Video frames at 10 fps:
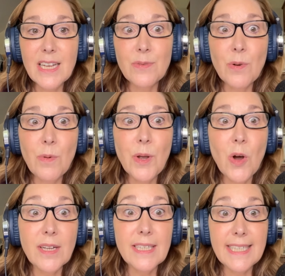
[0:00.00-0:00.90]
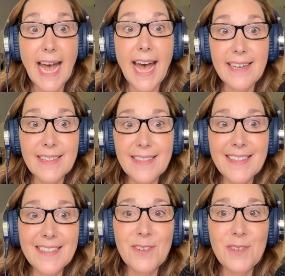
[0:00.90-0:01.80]
for what we call DAT.
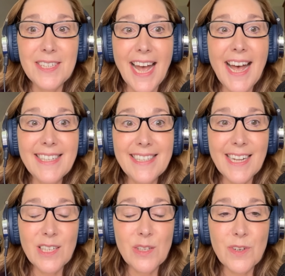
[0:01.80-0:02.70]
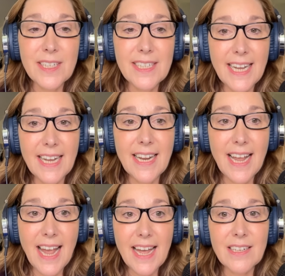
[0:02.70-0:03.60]
So DAT stands for date
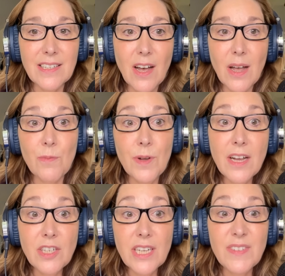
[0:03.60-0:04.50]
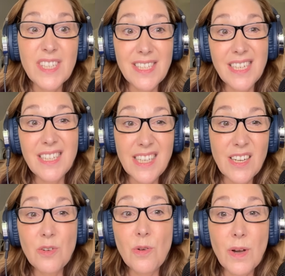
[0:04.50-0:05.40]
and time. We actually have 6
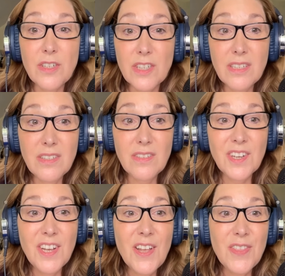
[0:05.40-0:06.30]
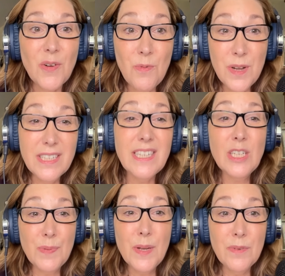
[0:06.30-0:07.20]
killer questions that we
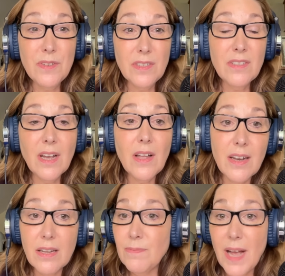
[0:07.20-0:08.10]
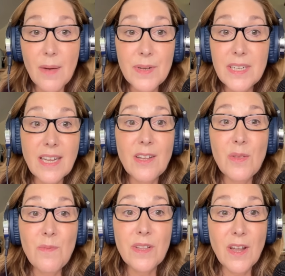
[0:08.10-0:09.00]
teach people to tell, and I'm happy to tell
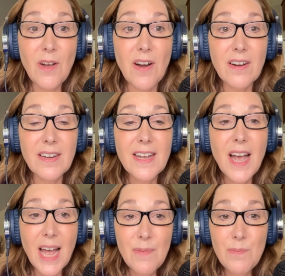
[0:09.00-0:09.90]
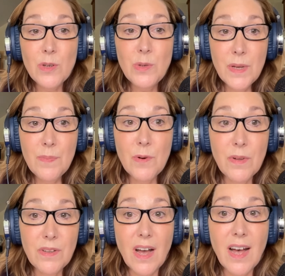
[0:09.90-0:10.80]
them what they are. And most people will
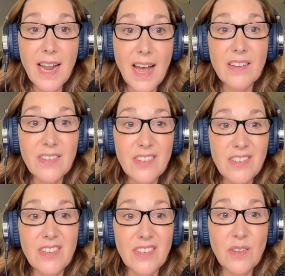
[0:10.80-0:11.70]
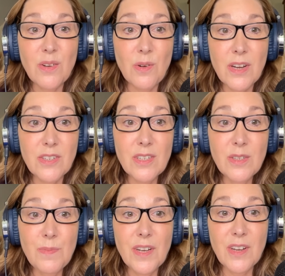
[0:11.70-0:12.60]
not ask the 6 killer questions
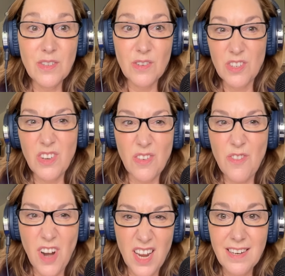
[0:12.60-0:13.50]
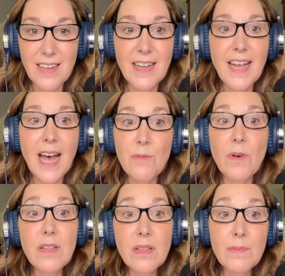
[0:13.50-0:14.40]
because they're afraid. And
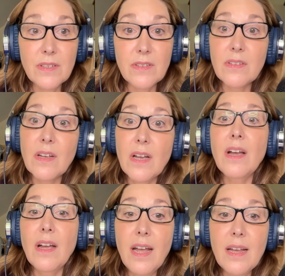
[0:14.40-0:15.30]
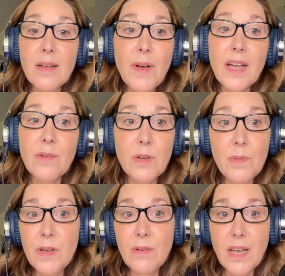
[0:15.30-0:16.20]
one of them is, hey, Mike, would it
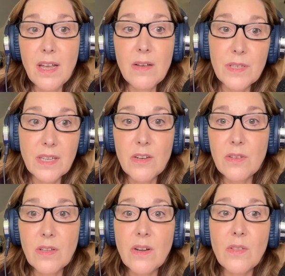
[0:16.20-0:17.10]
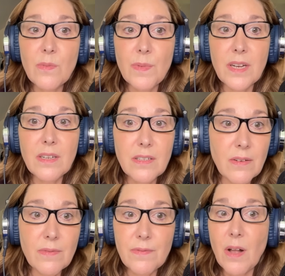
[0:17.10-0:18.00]
be okay if we schedule another meeting
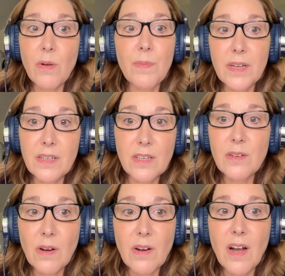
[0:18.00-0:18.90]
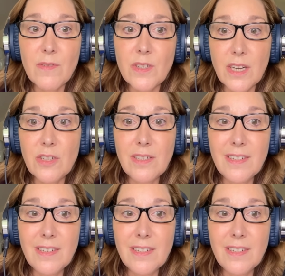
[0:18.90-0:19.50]
to follow up and continue our conversation?